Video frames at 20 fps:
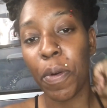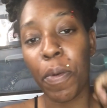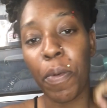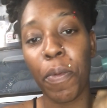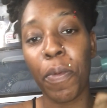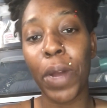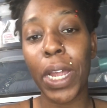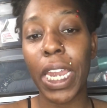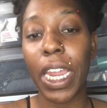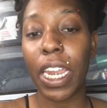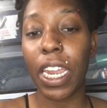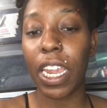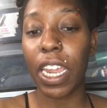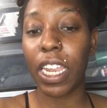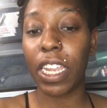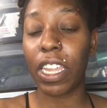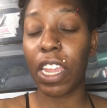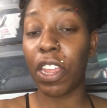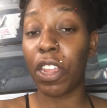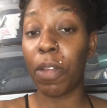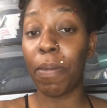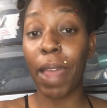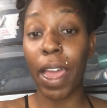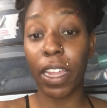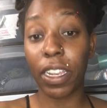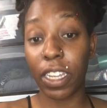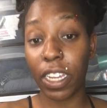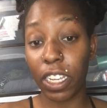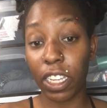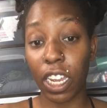what they didn't tell you
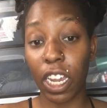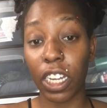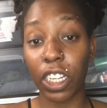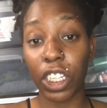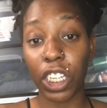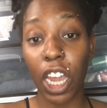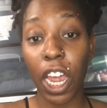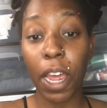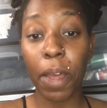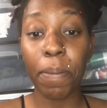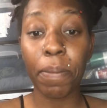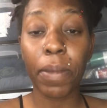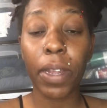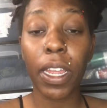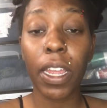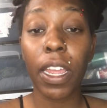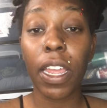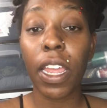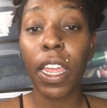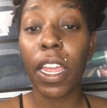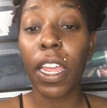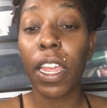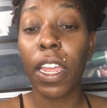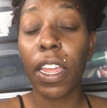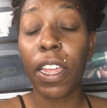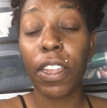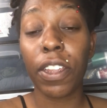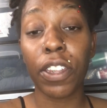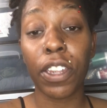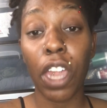about TikTok shop.
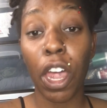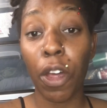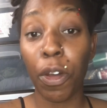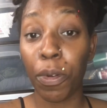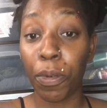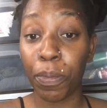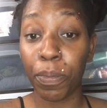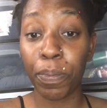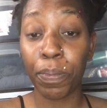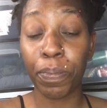So,